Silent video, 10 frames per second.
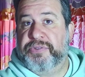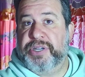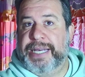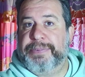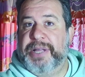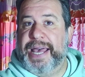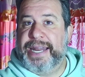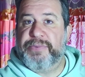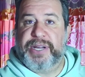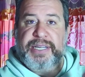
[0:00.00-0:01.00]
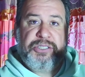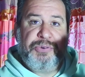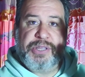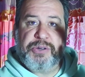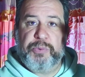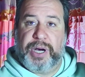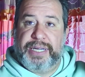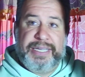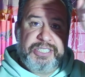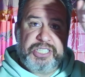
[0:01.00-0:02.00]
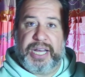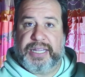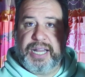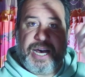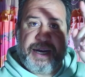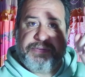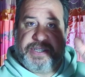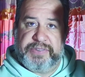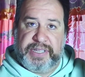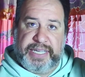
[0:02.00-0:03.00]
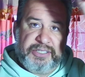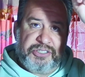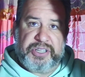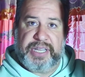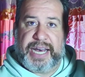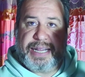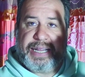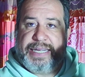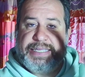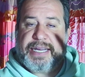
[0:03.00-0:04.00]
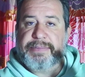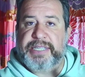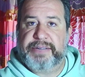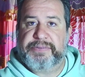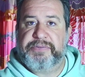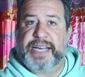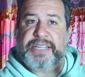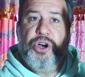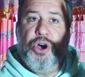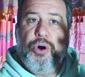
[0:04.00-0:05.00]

For example, any witness who either one, saw a lot of different things, there's a lot of lines coming to different facts,